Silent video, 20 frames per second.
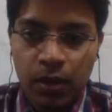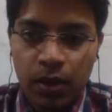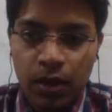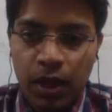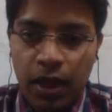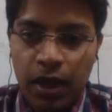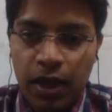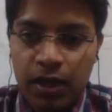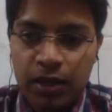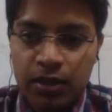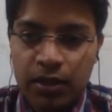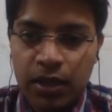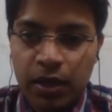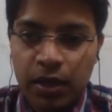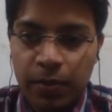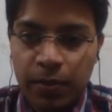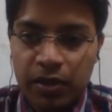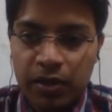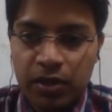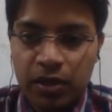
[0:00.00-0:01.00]
has a
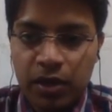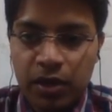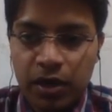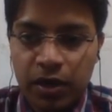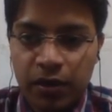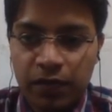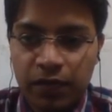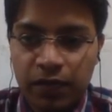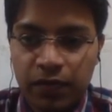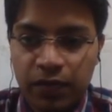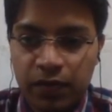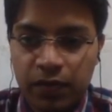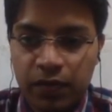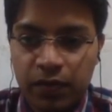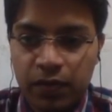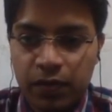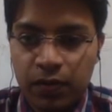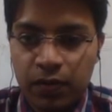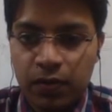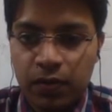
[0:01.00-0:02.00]
representative.
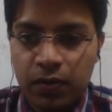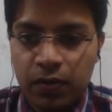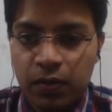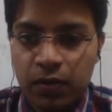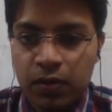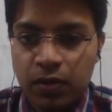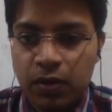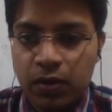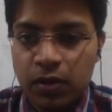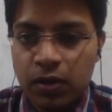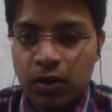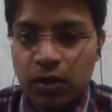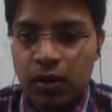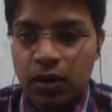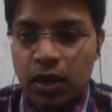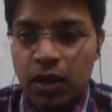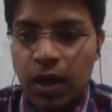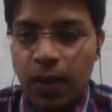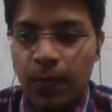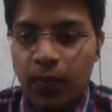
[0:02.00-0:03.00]

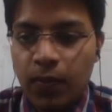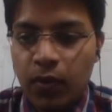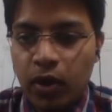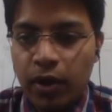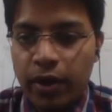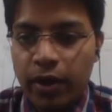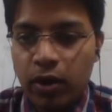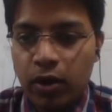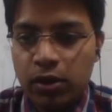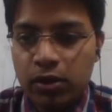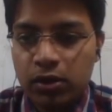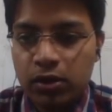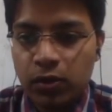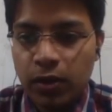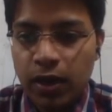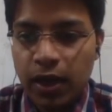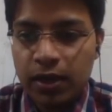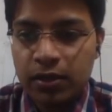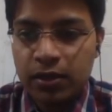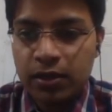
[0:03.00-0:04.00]
Employer also
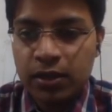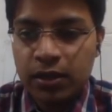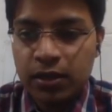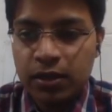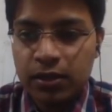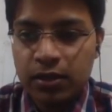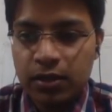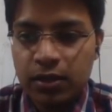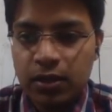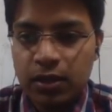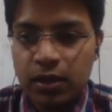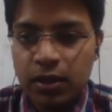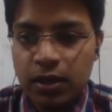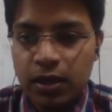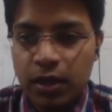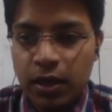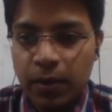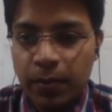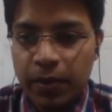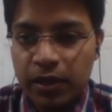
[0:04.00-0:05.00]
has his
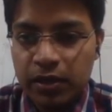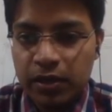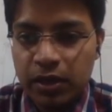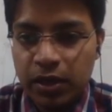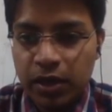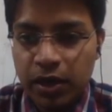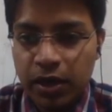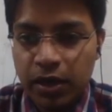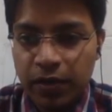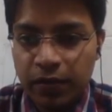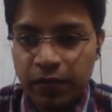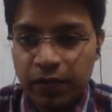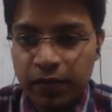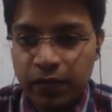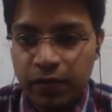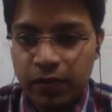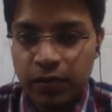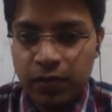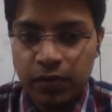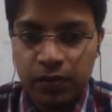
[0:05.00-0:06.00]
representative.
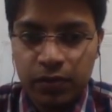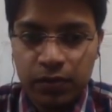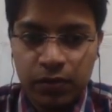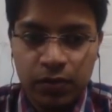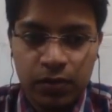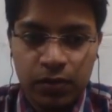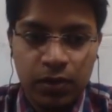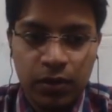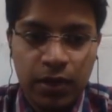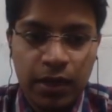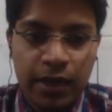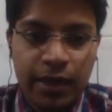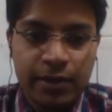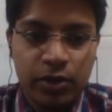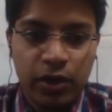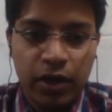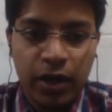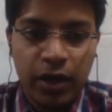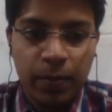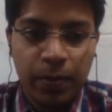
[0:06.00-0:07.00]
So
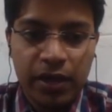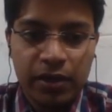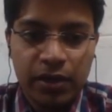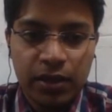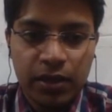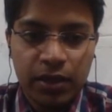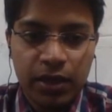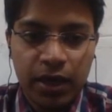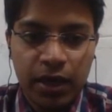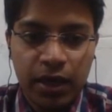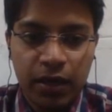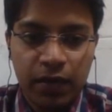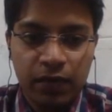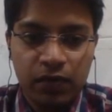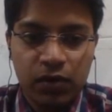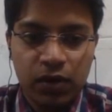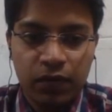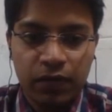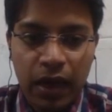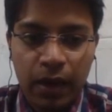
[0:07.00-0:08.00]
representatives
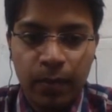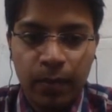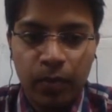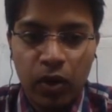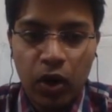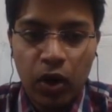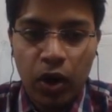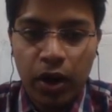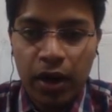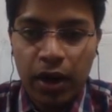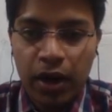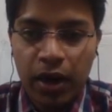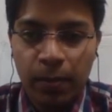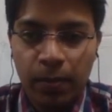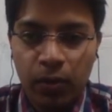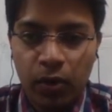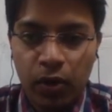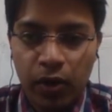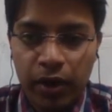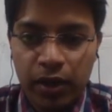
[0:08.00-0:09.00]
of employer and
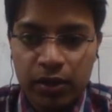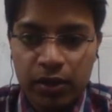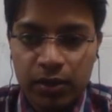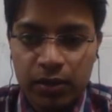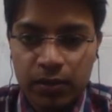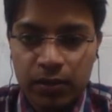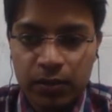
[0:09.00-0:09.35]
employees,